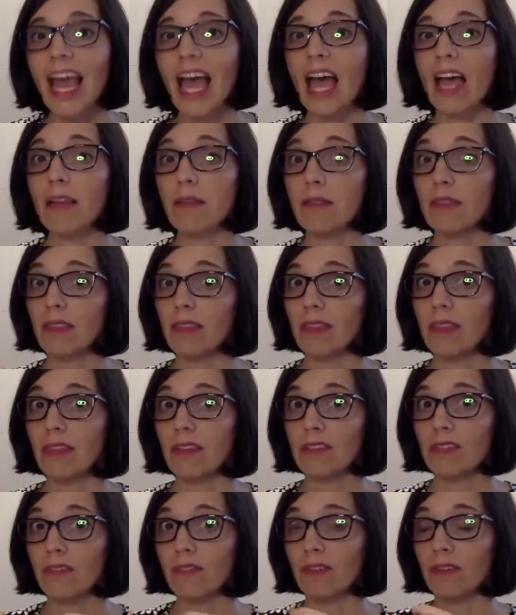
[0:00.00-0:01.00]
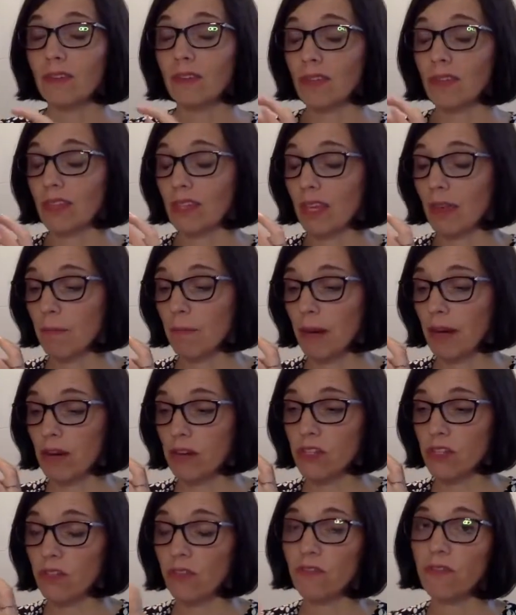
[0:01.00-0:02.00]
and there's a
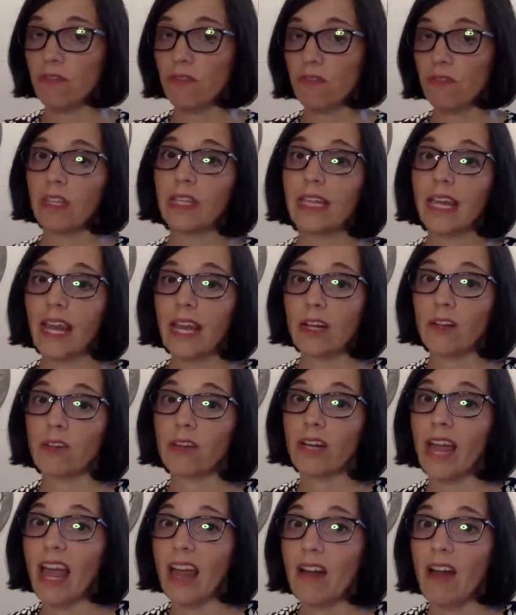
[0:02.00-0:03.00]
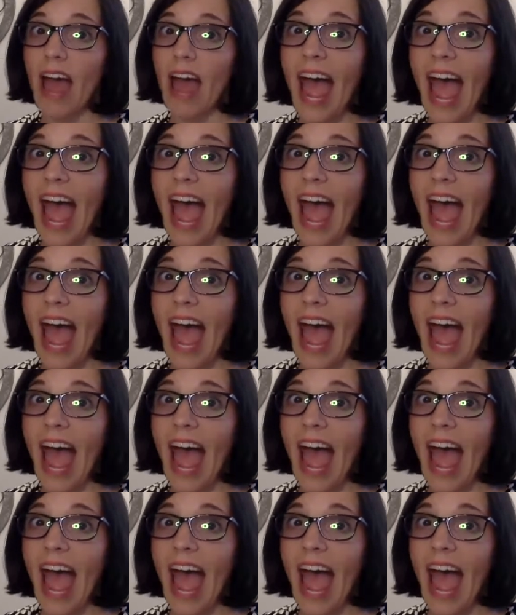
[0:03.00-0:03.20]
compared to feeling angry and